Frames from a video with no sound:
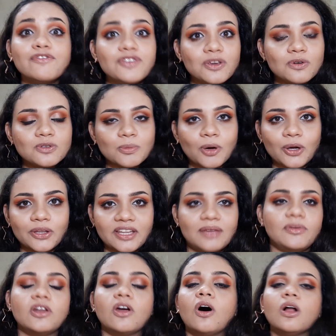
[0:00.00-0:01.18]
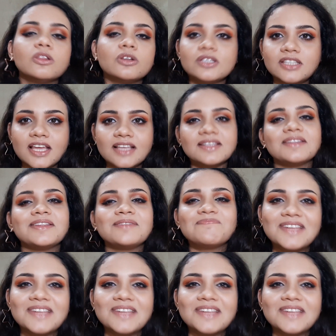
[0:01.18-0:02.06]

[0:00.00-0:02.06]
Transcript: reviews about them and all those things,